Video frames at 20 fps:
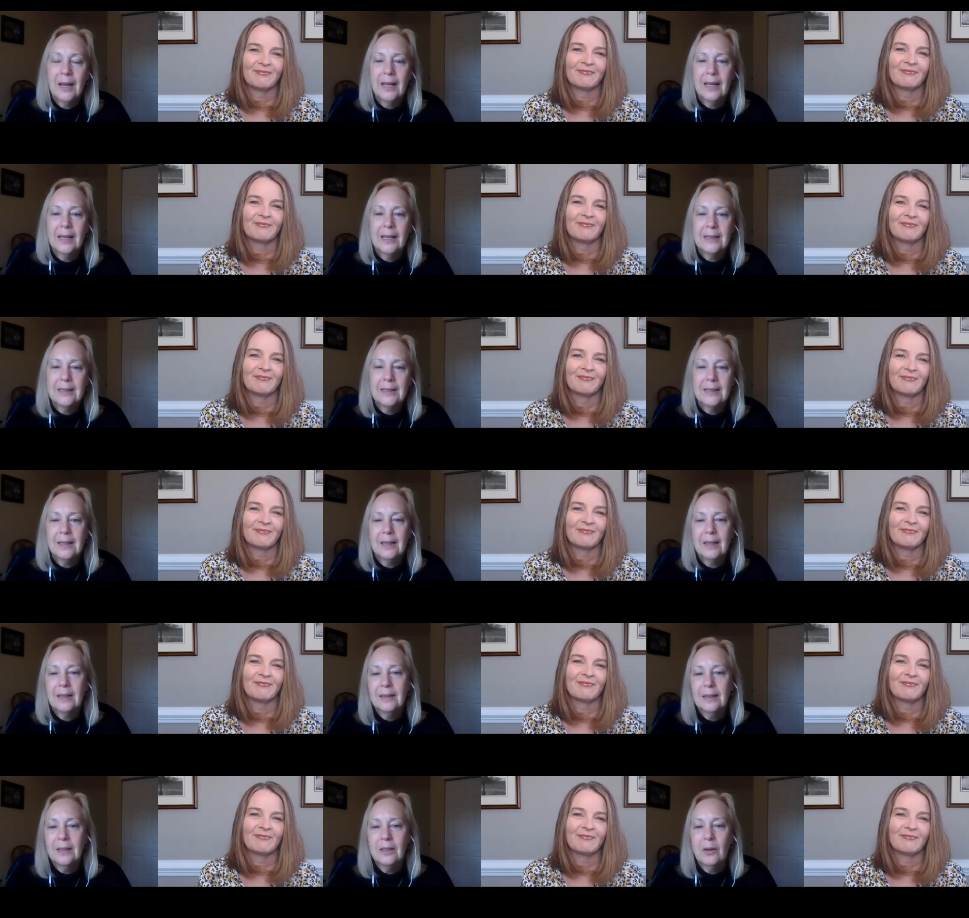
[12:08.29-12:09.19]
Speaker 1: And
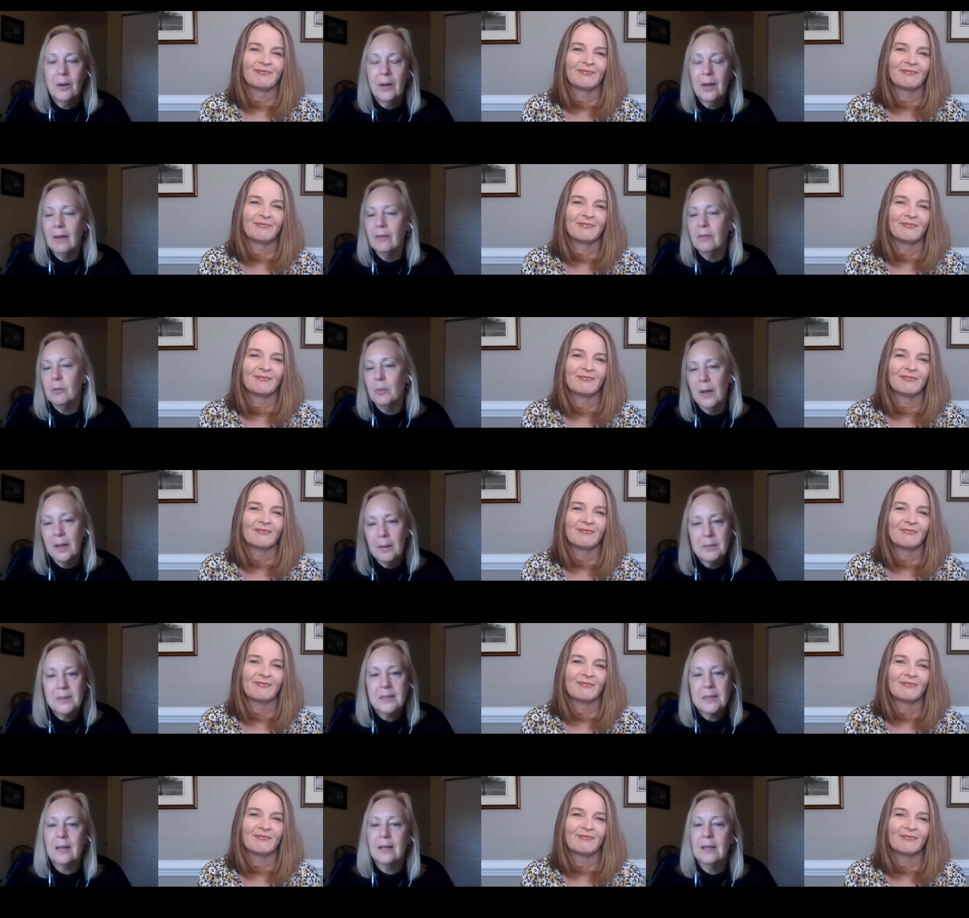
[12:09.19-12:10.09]
uh, you know, I have a
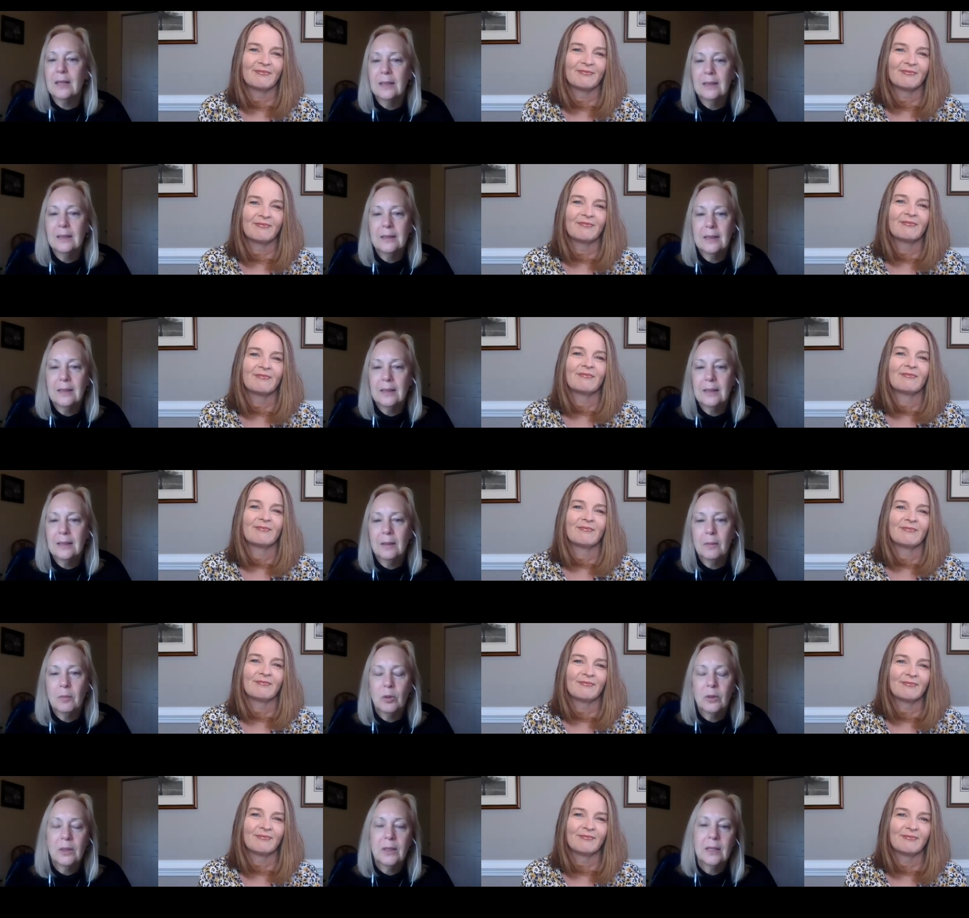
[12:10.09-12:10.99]
website, and
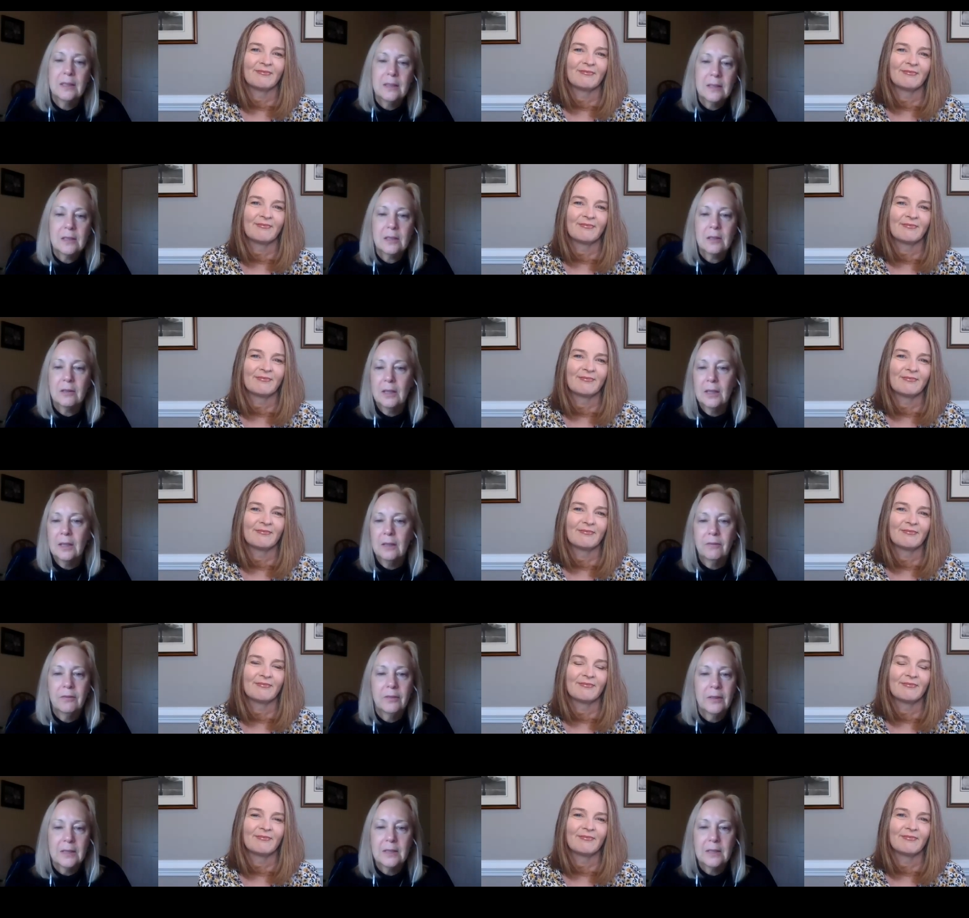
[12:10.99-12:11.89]
I'm on
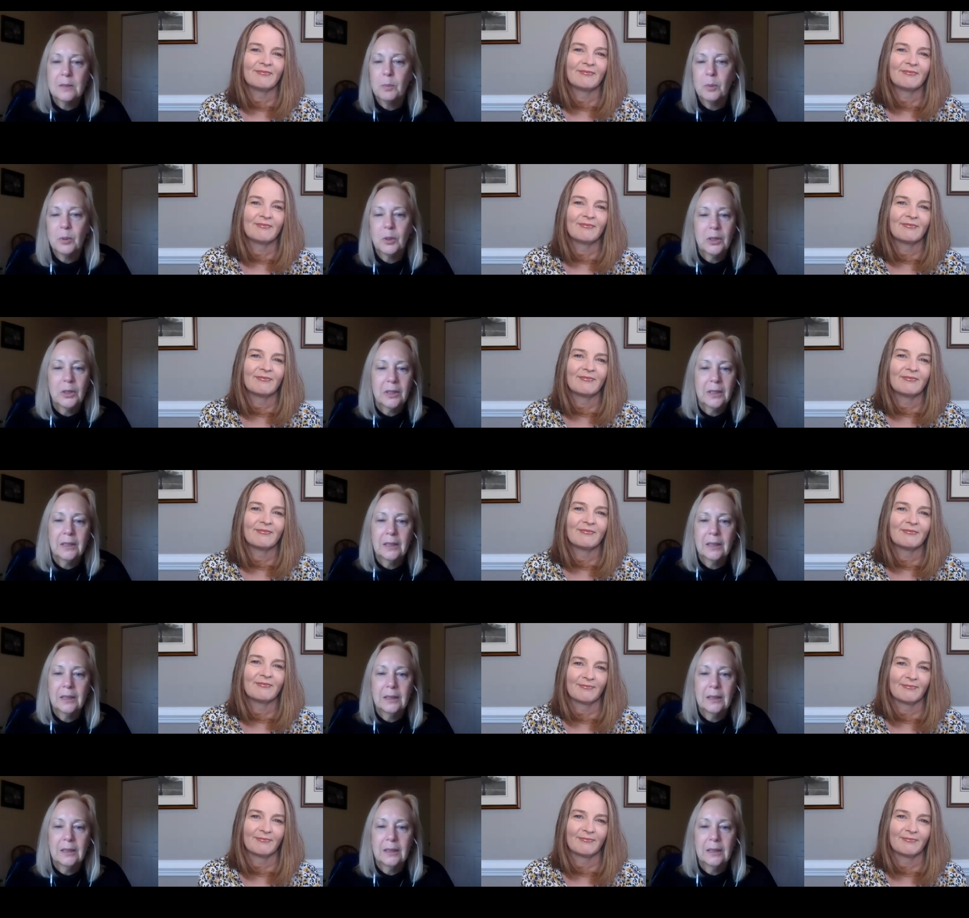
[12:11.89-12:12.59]
Instagram, Facebook.